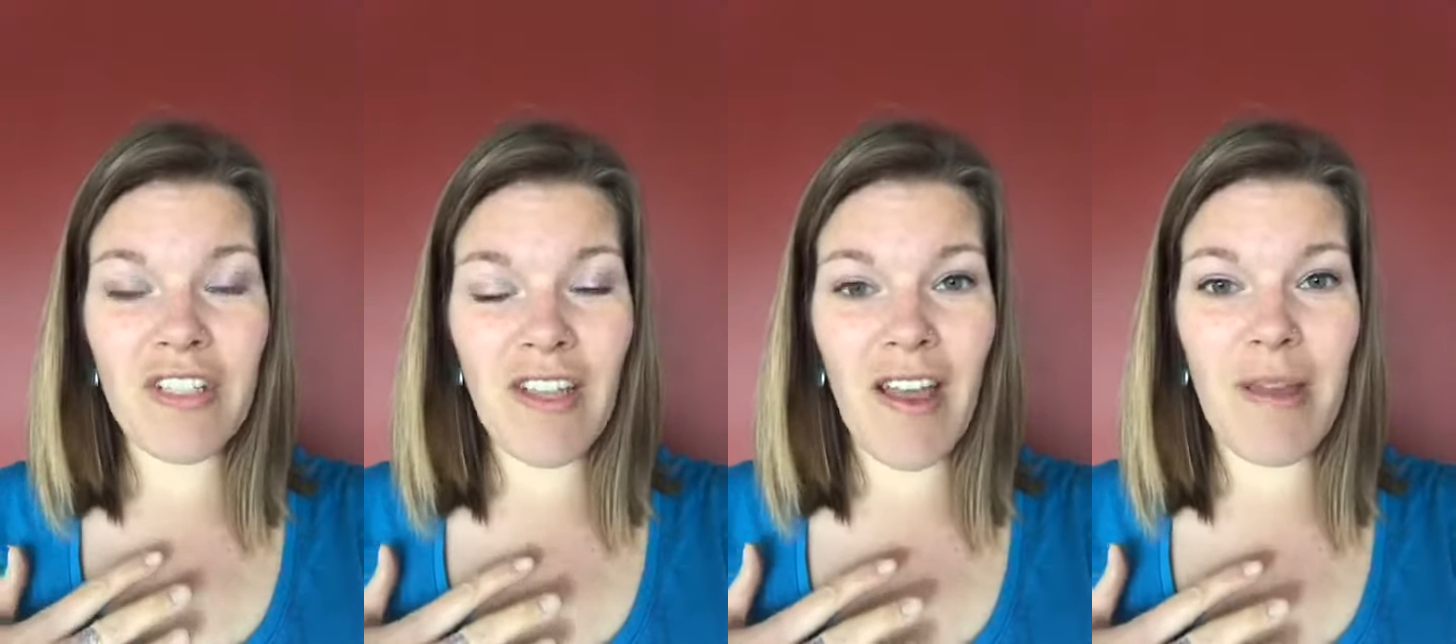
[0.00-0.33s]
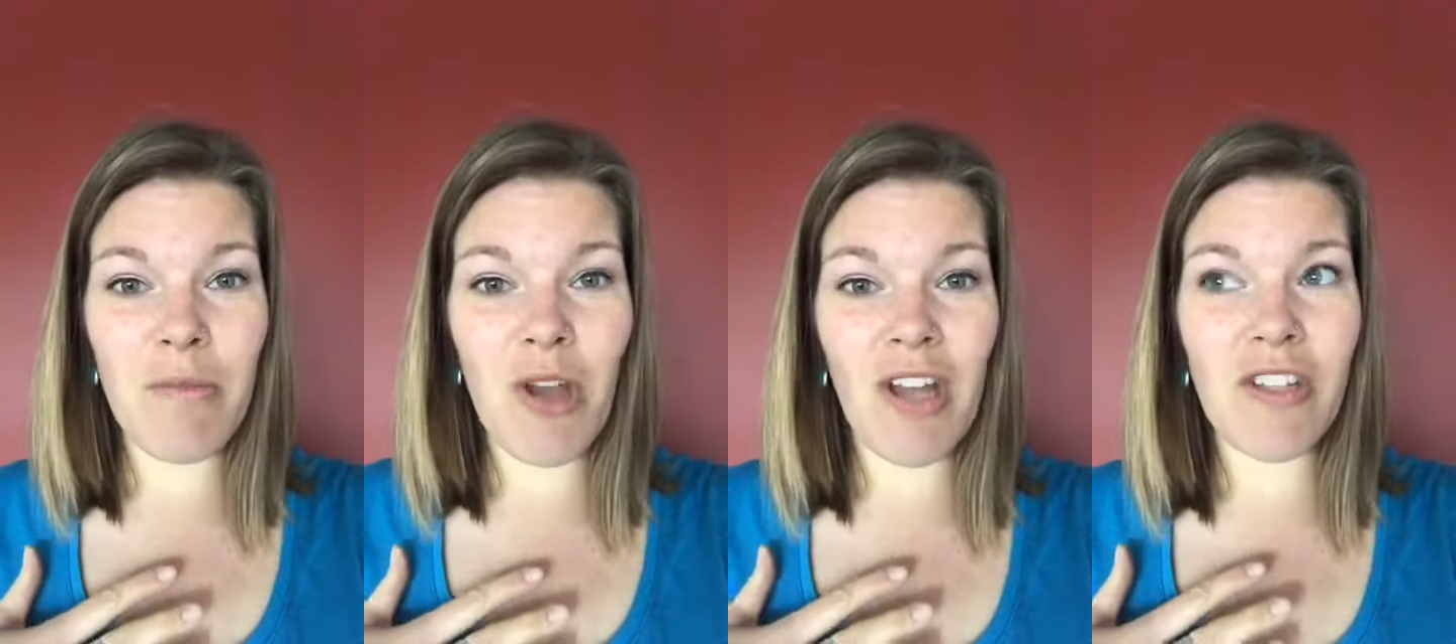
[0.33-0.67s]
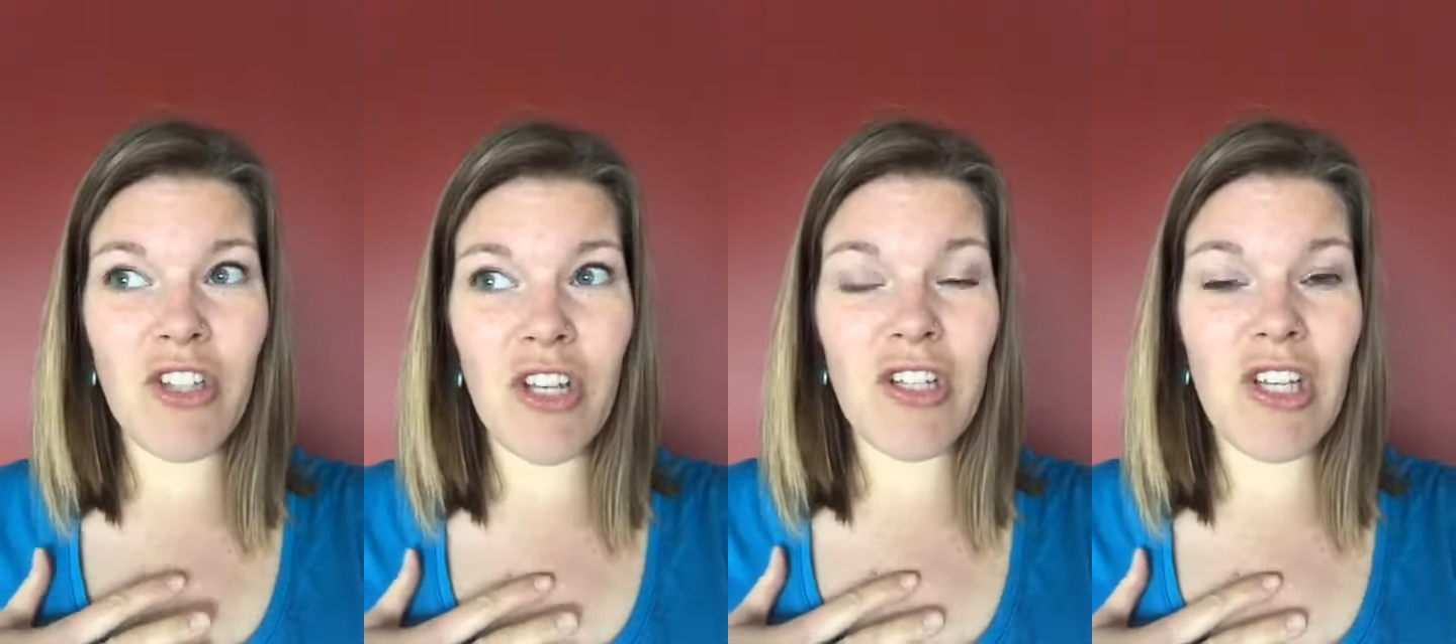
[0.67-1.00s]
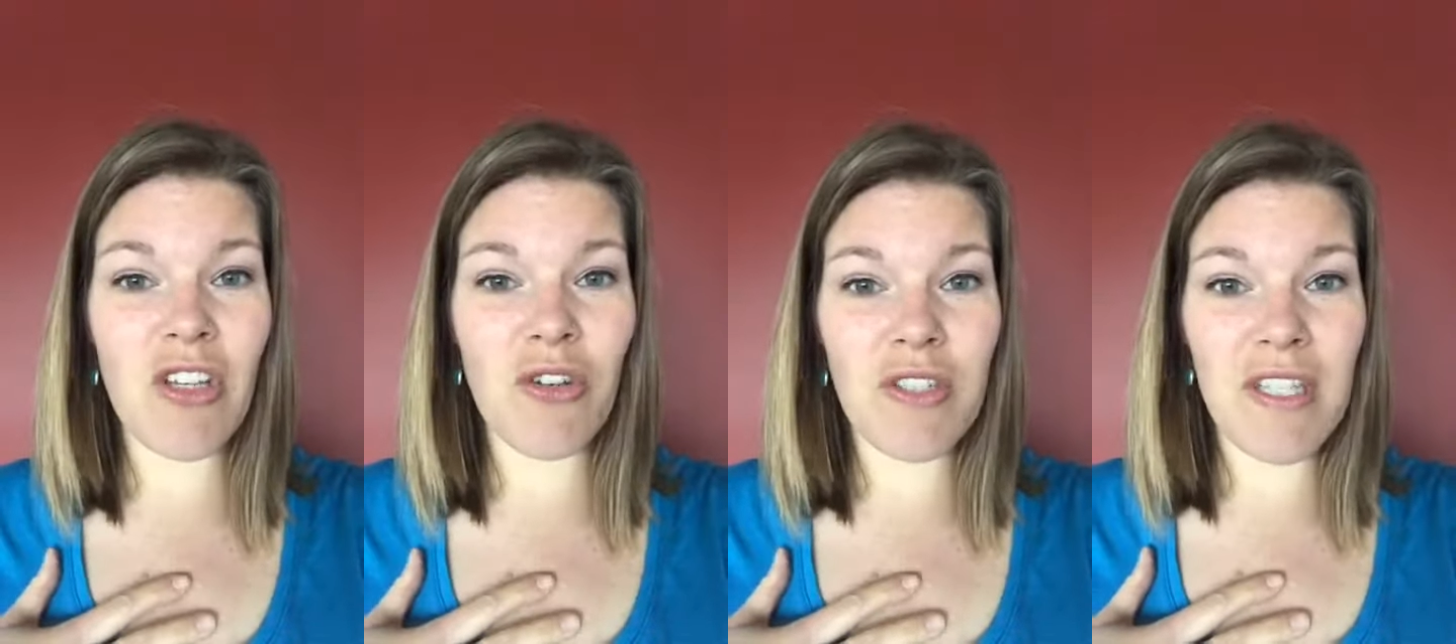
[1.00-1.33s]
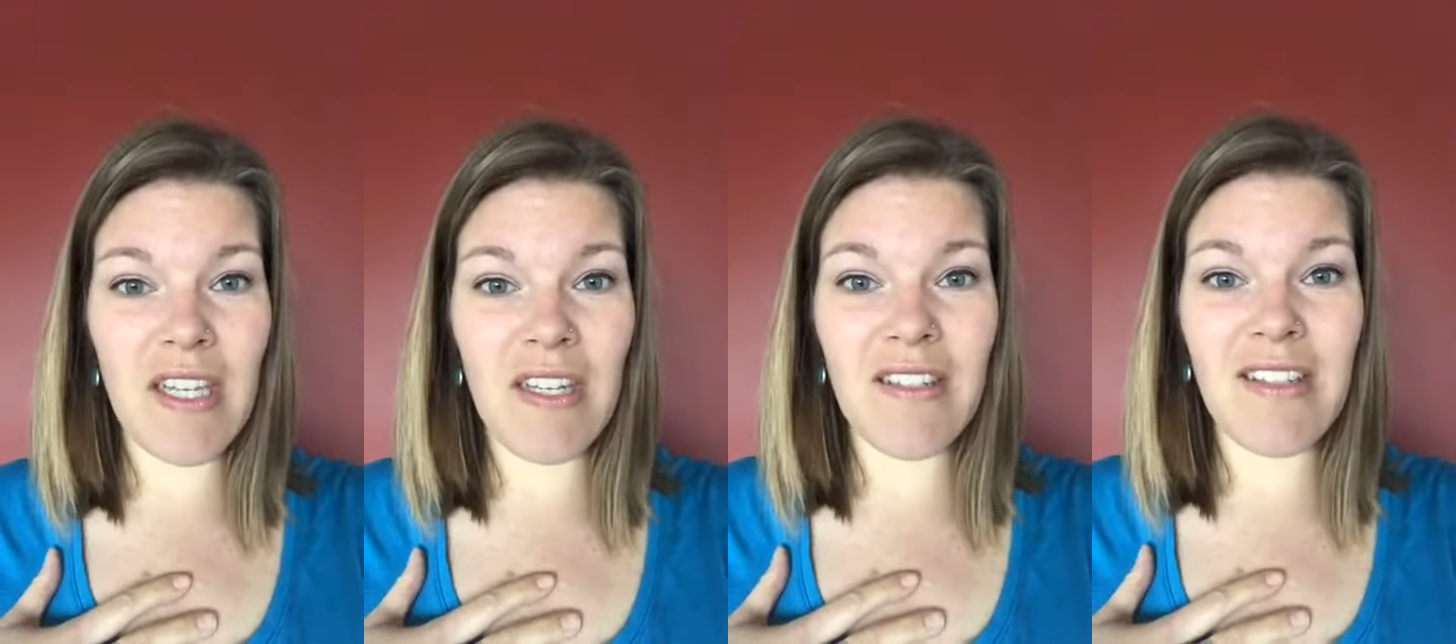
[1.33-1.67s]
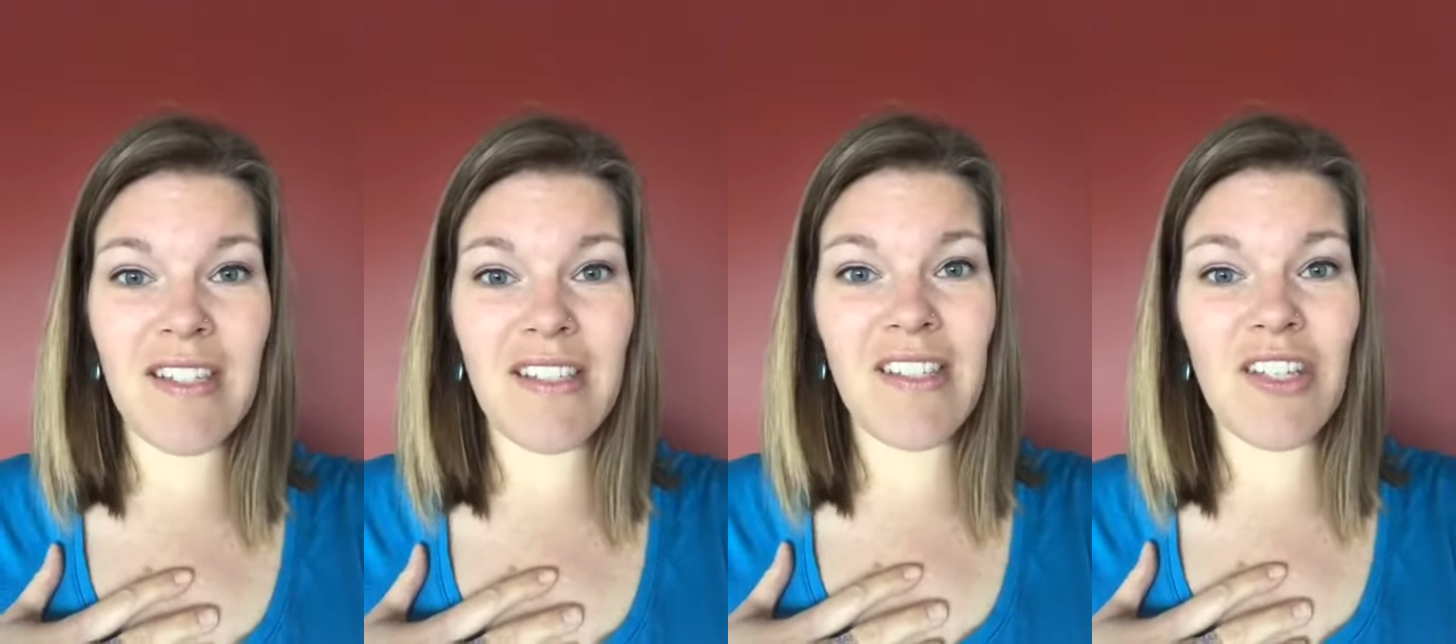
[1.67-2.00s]
time not judging your teens'
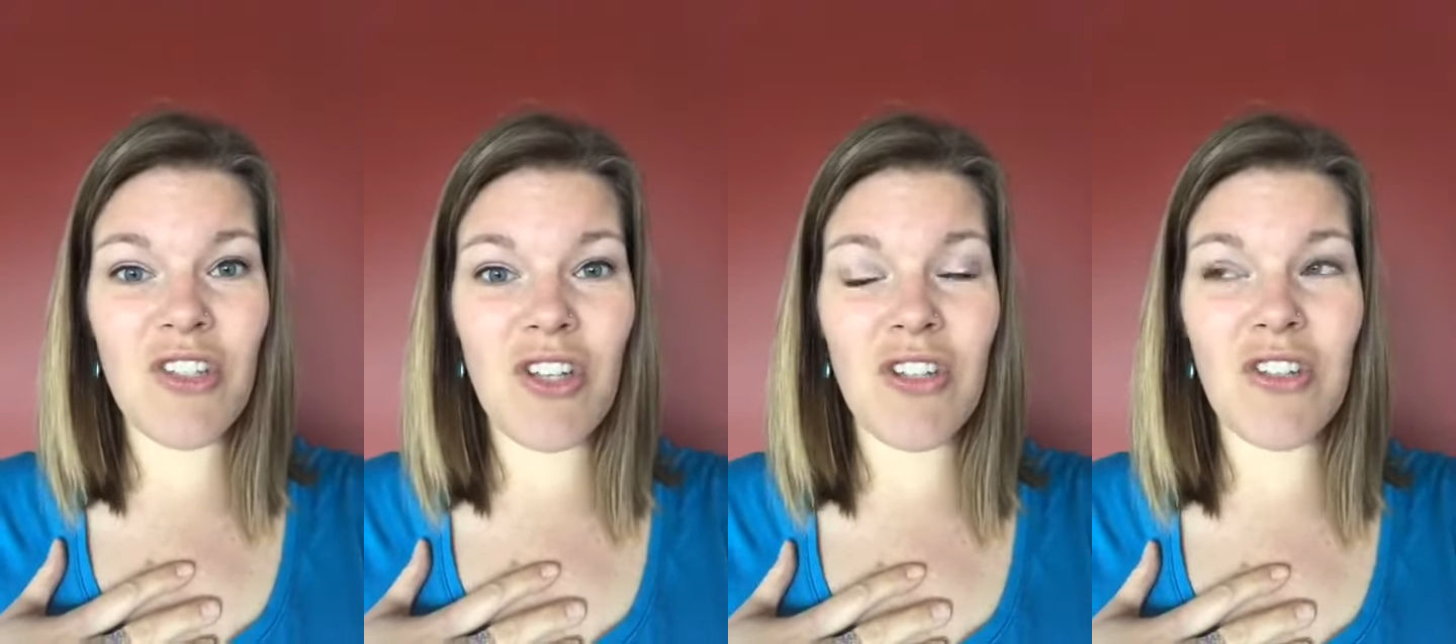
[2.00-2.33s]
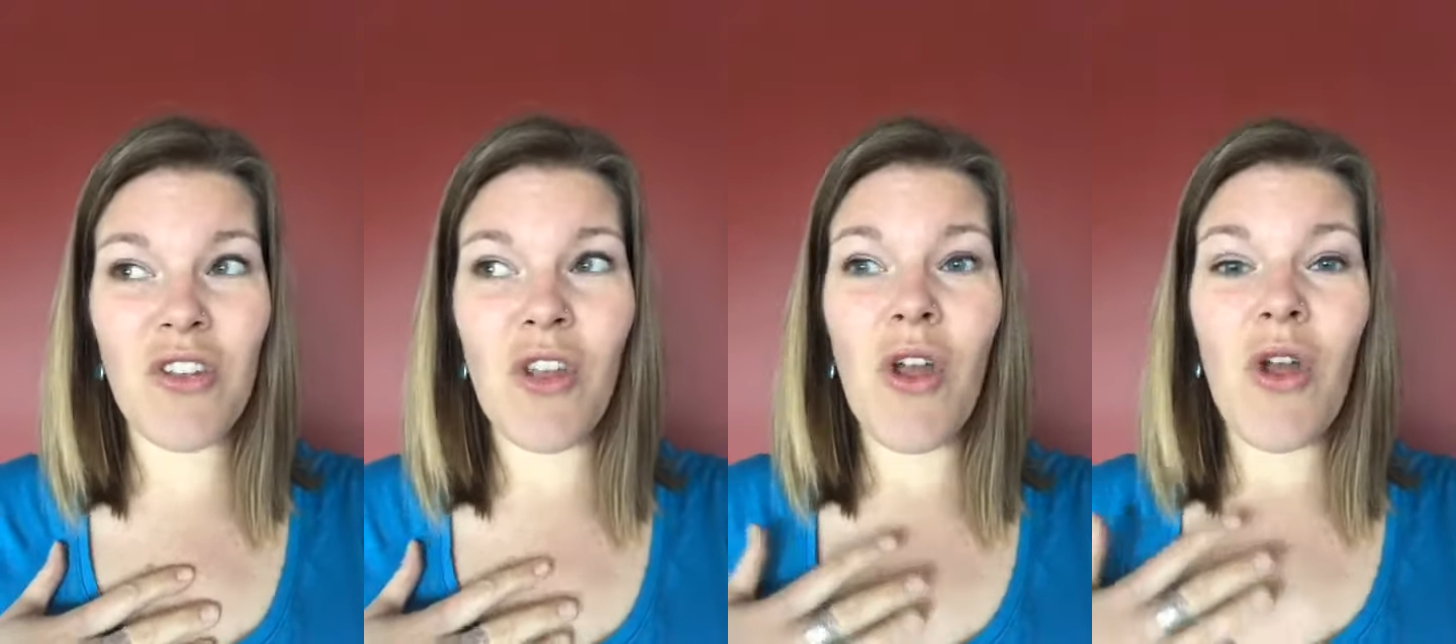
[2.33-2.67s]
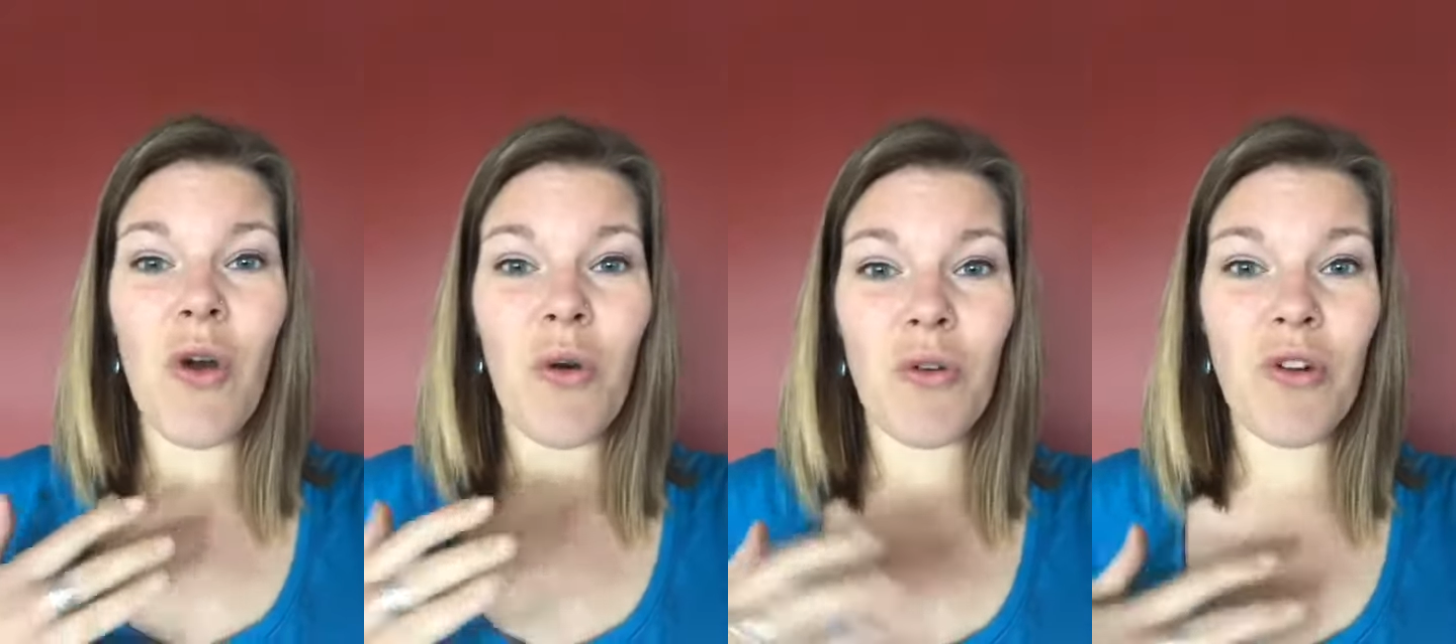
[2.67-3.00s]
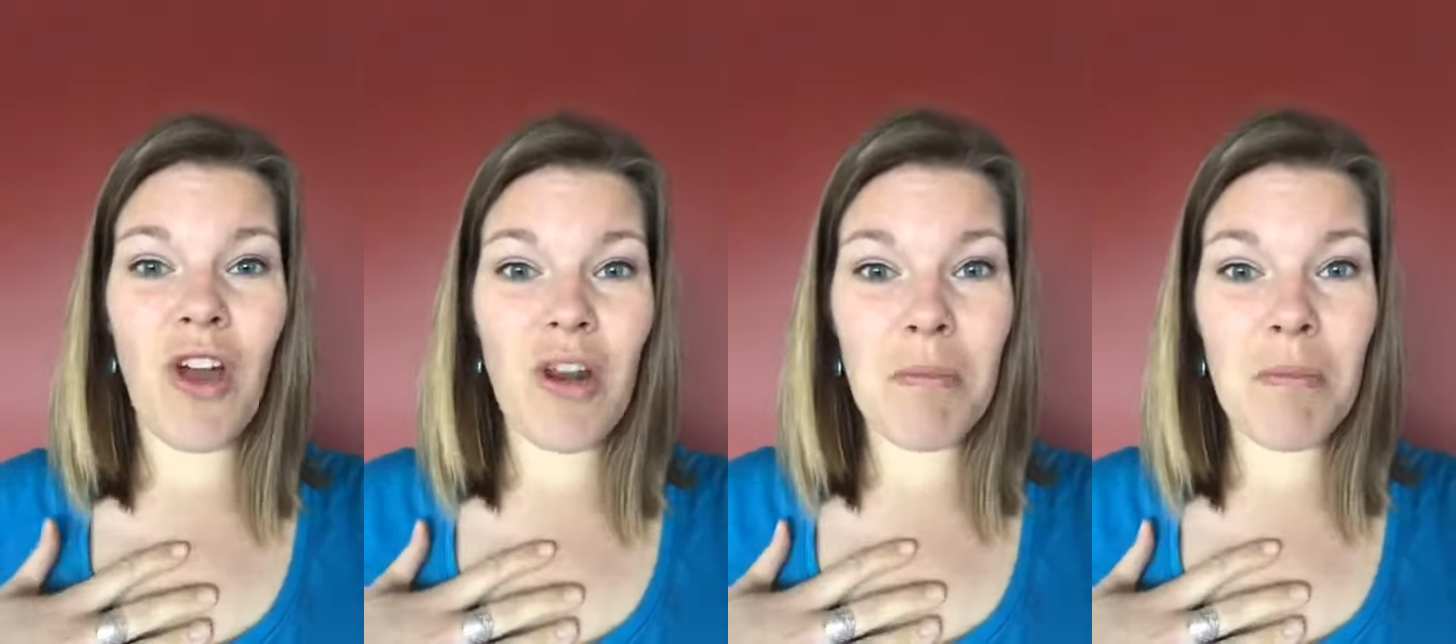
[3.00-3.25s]
decisions or not